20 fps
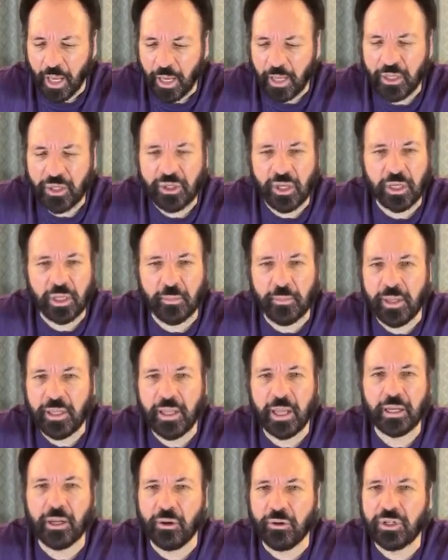Like he said to
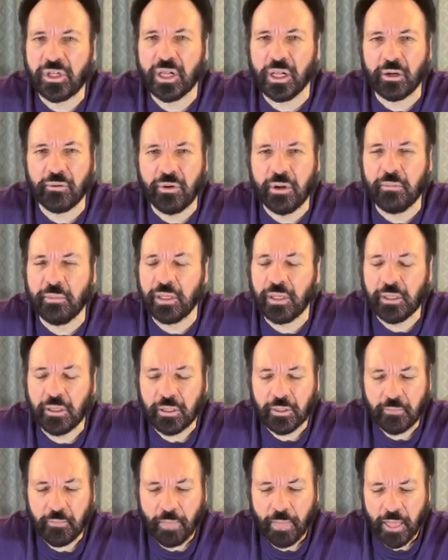me in that hotel room
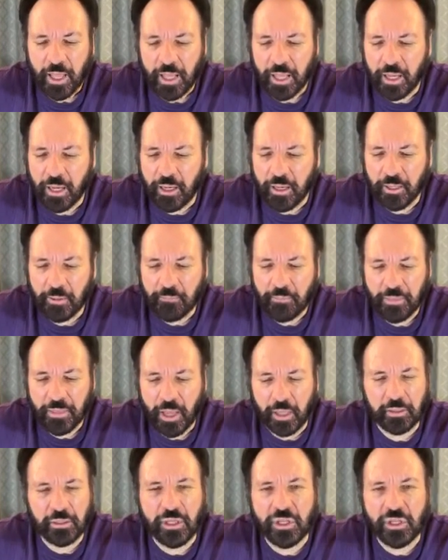and in um,